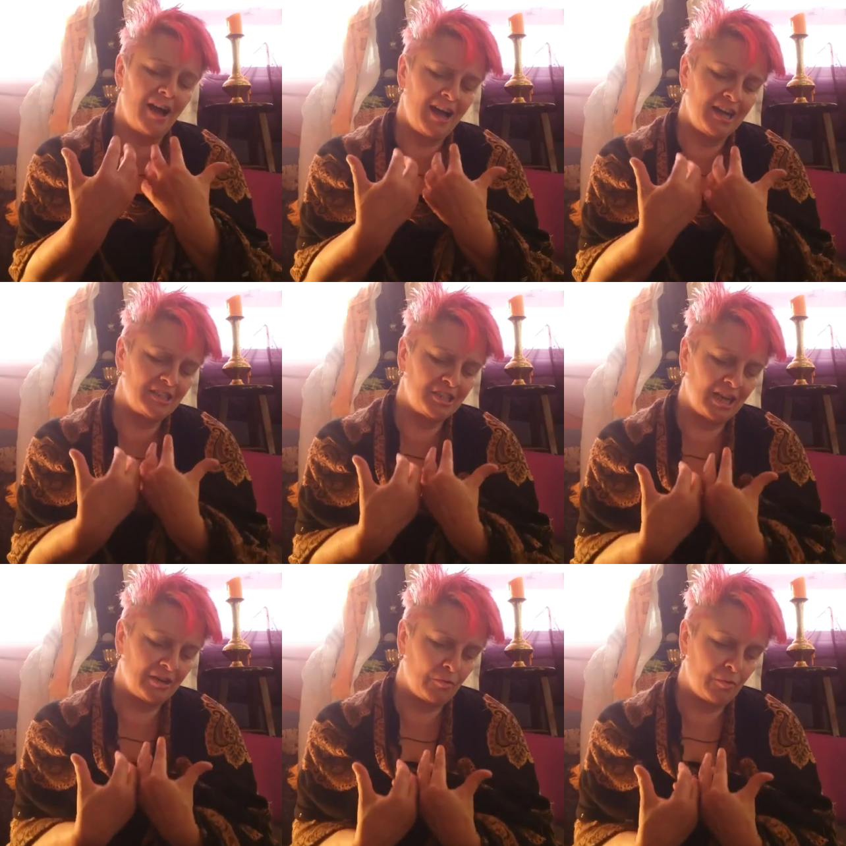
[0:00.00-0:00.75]
the heart
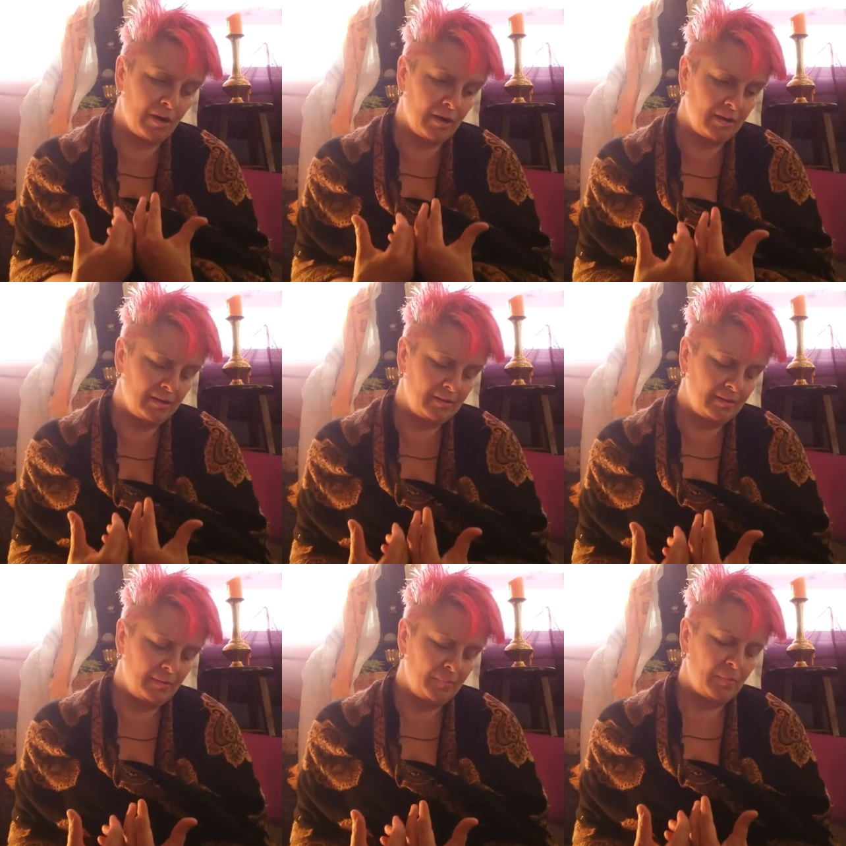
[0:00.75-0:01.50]
chakra
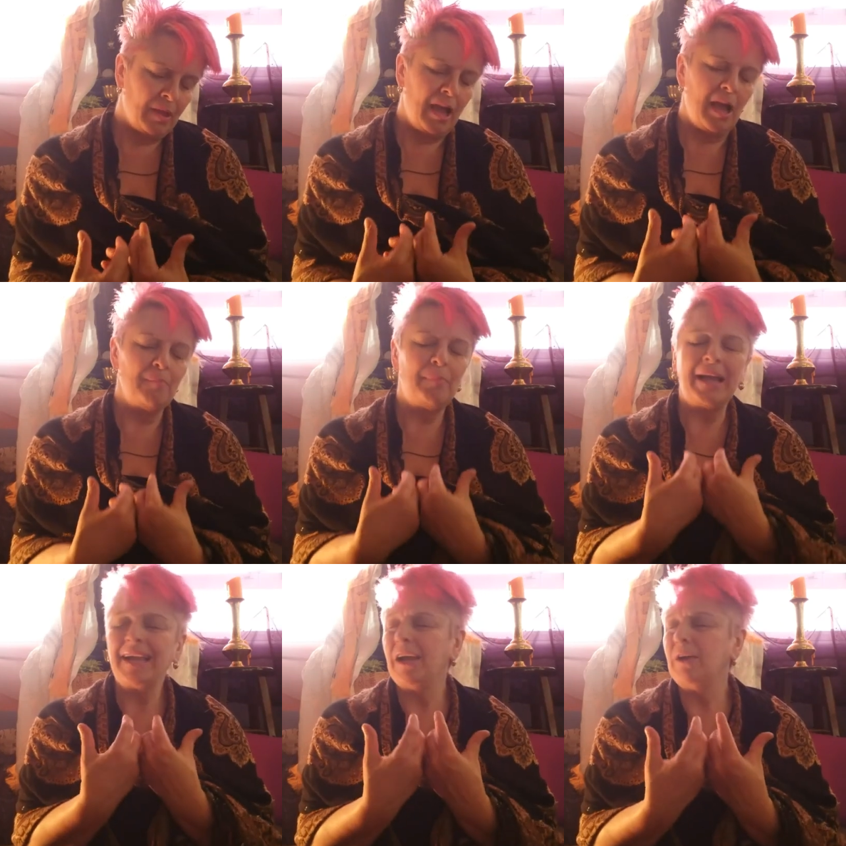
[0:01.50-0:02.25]

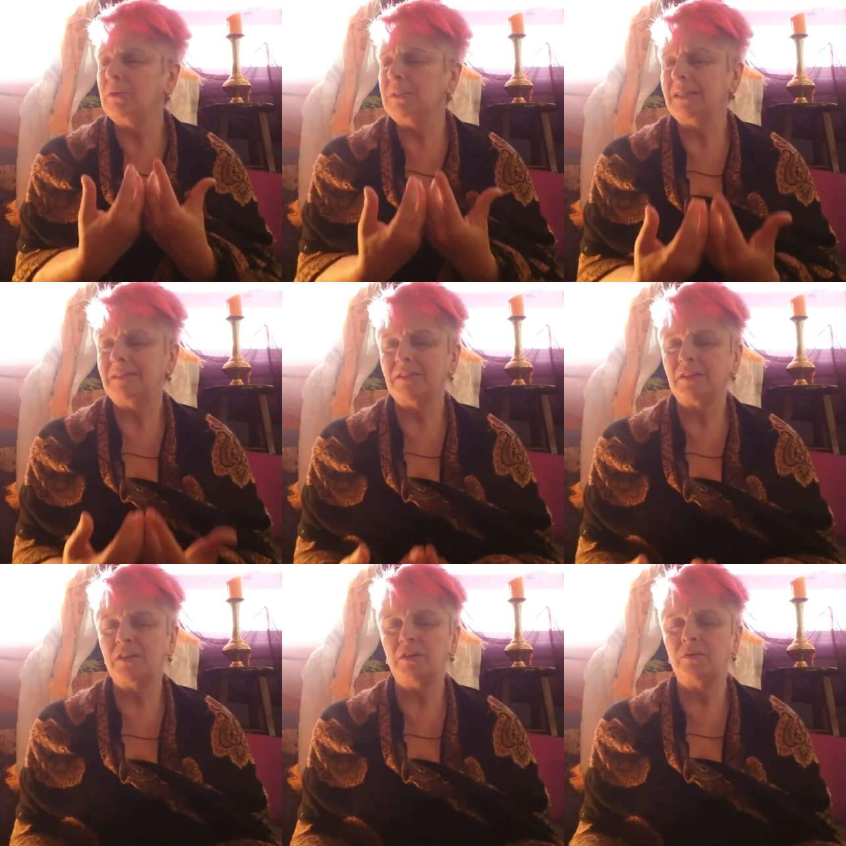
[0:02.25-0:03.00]
and back out
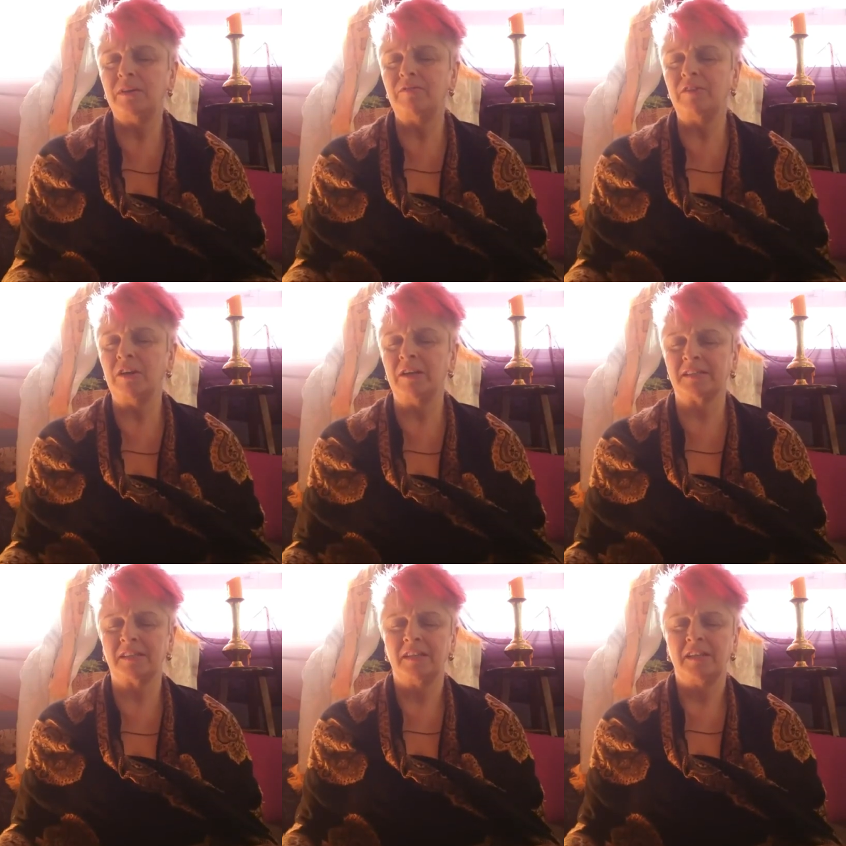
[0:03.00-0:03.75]
into the
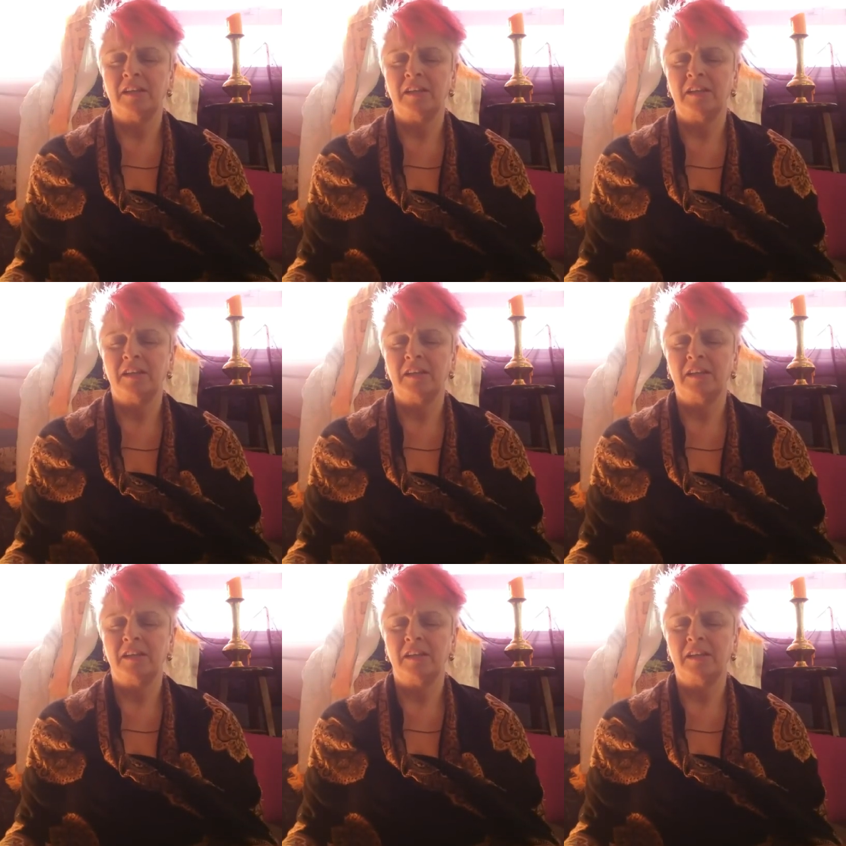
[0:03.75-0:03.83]
universe,